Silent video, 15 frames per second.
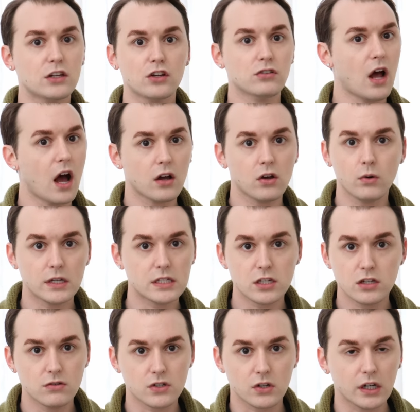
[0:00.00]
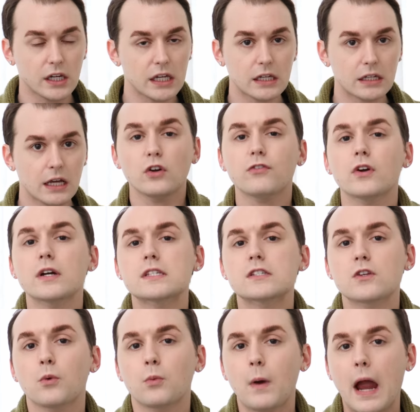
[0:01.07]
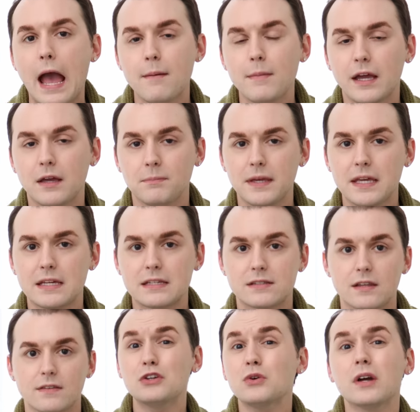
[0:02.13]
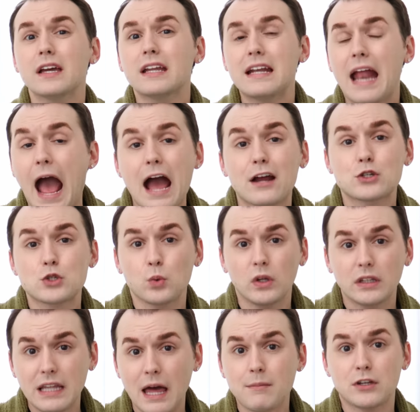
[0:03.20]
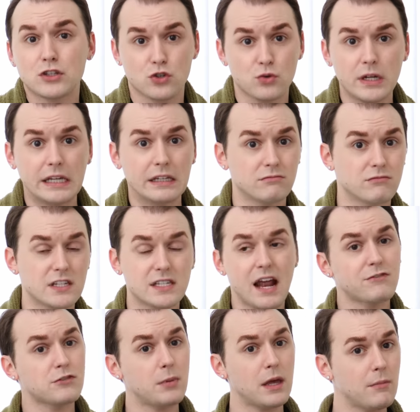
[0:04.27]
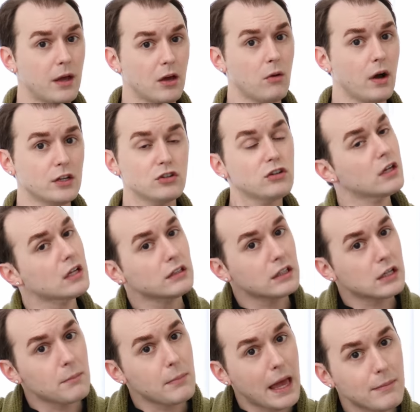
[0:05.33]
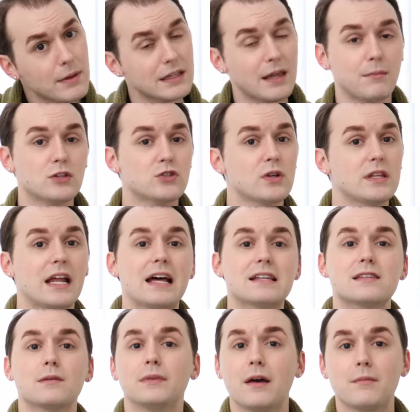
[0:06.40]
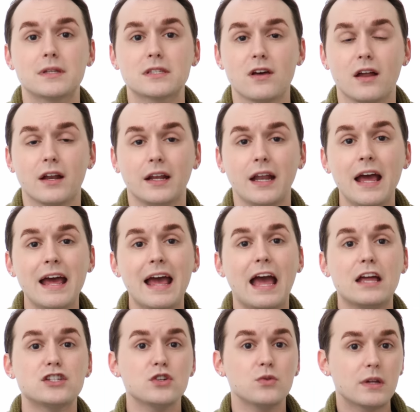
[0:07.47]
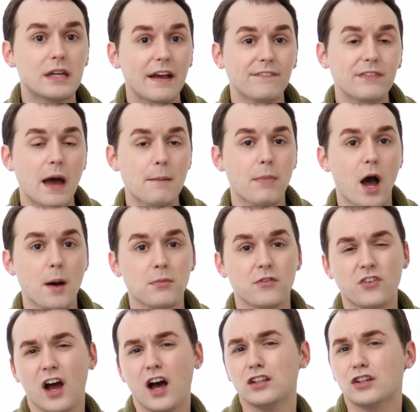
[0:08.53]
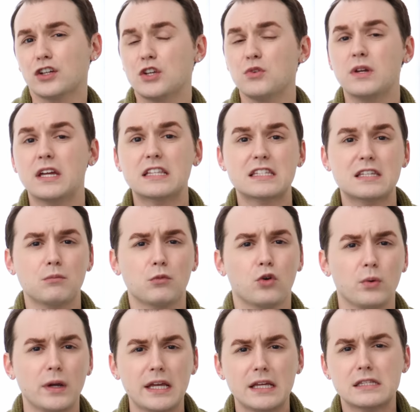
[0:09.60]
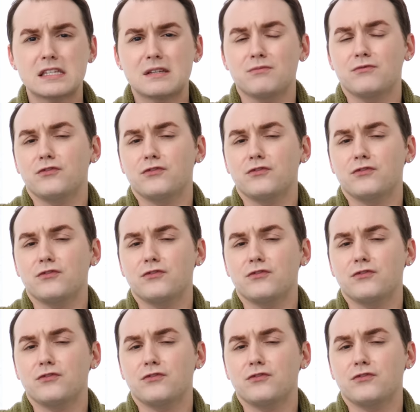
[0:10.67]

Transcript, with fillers: that you're not going to use or eat, look for a ceramic piece. You could get an actual lemon tree. Doesn't have to be a big one, you can get a little baby lemon tree that has some lemons on it and you get that pop of color, you get some green, some